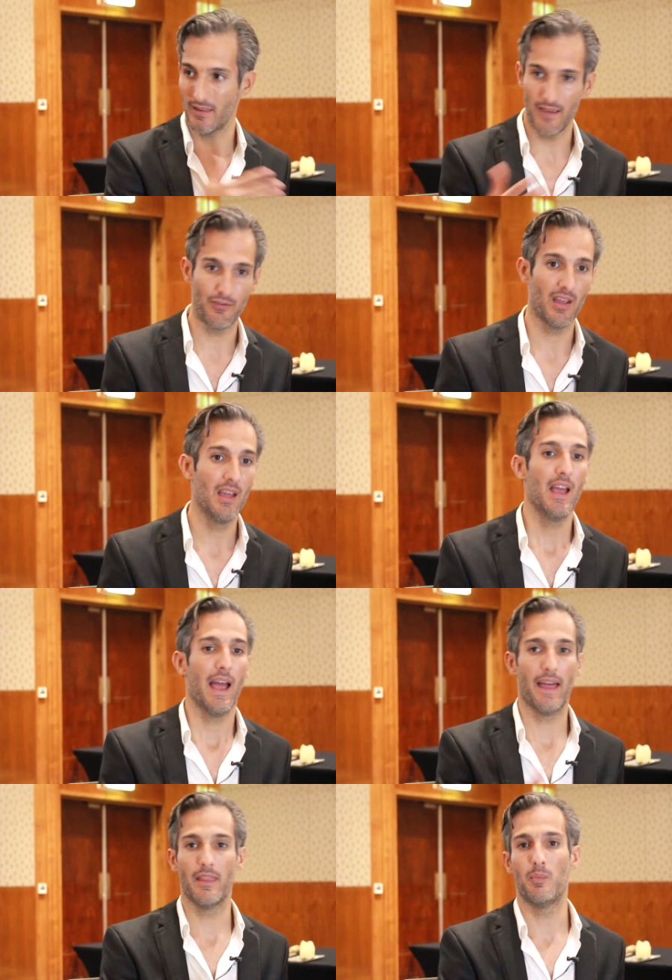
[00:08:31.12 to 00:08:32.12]

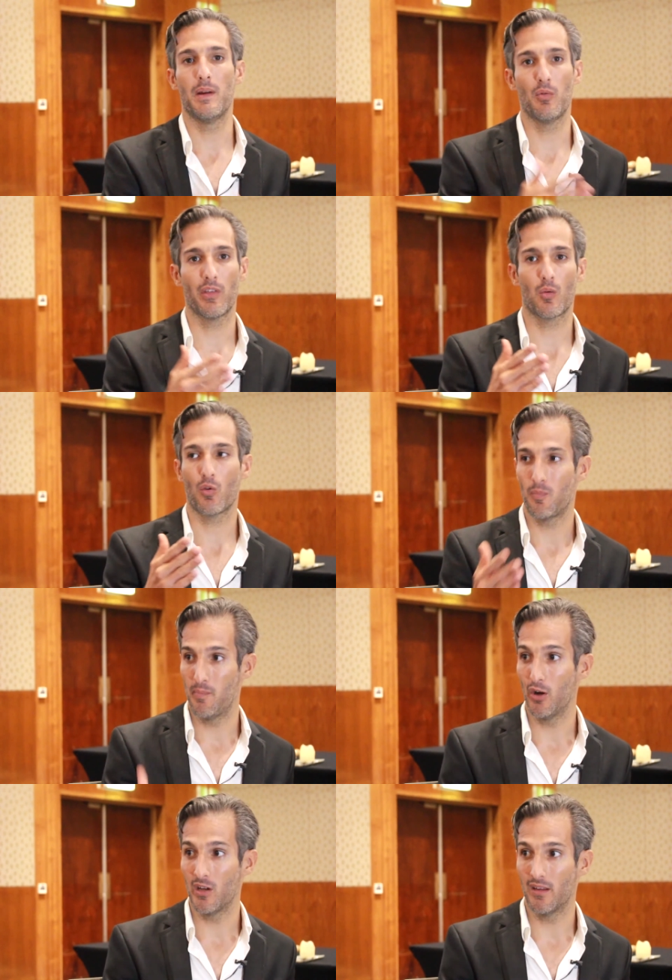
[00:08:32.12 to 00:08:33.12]
And the people that are worth
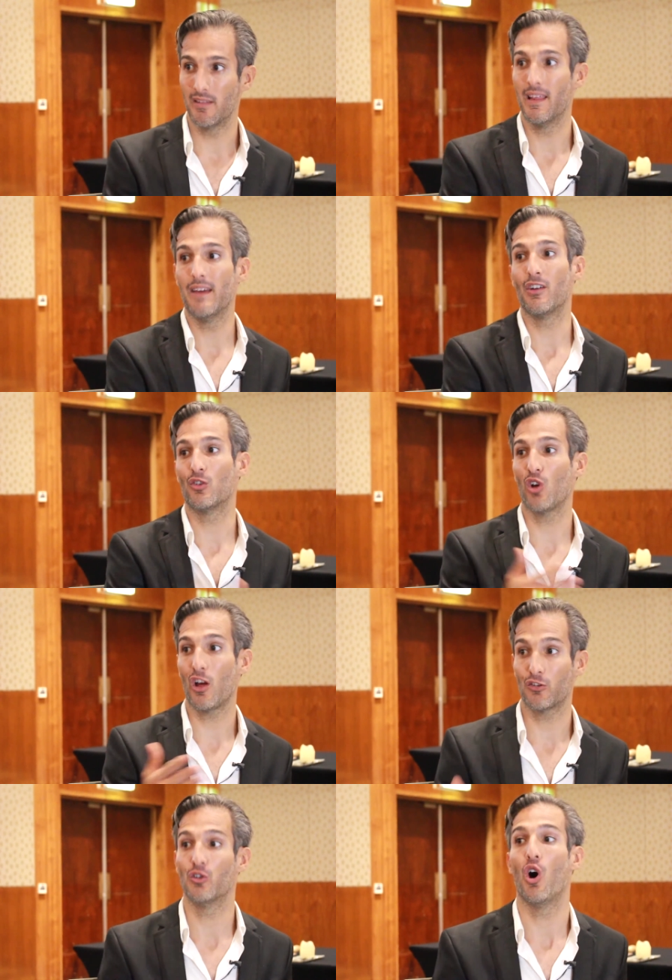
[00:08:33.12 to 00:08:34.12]
billions, they've
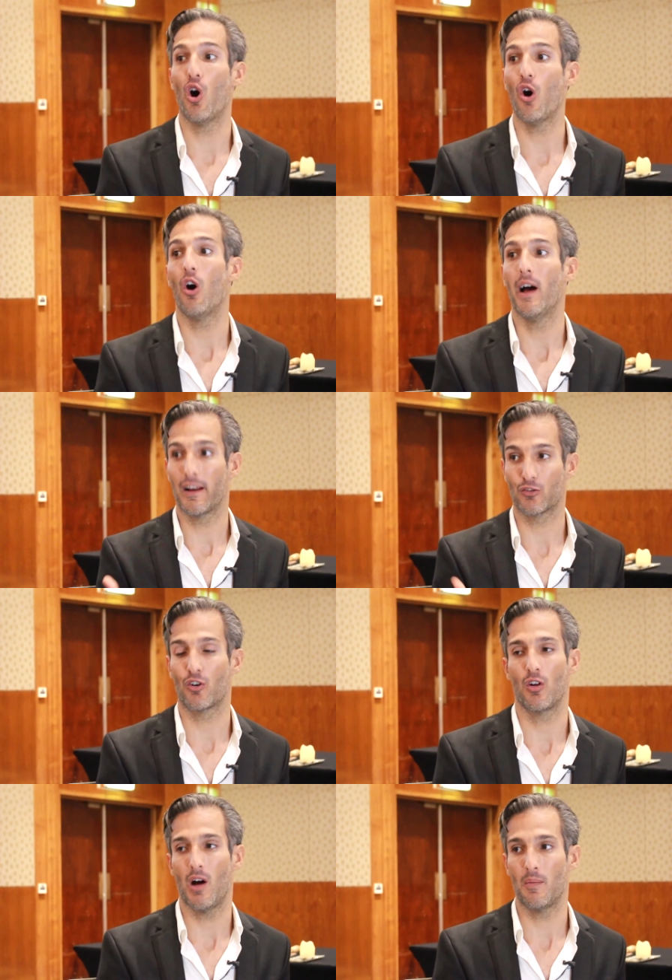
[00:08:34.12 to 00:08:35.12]
exhausted all
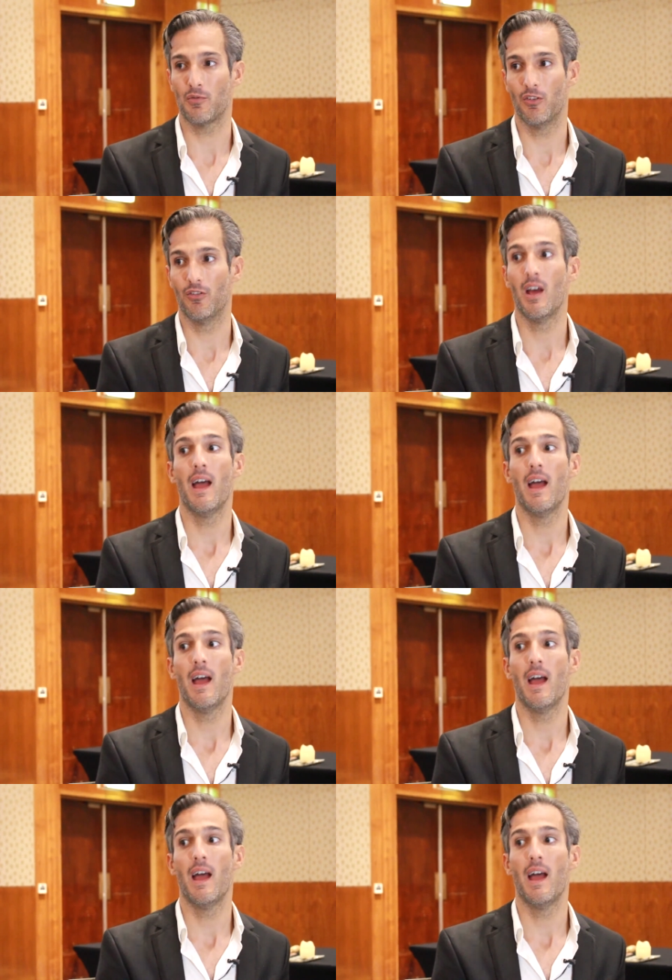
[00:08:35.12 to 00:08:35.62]
external options,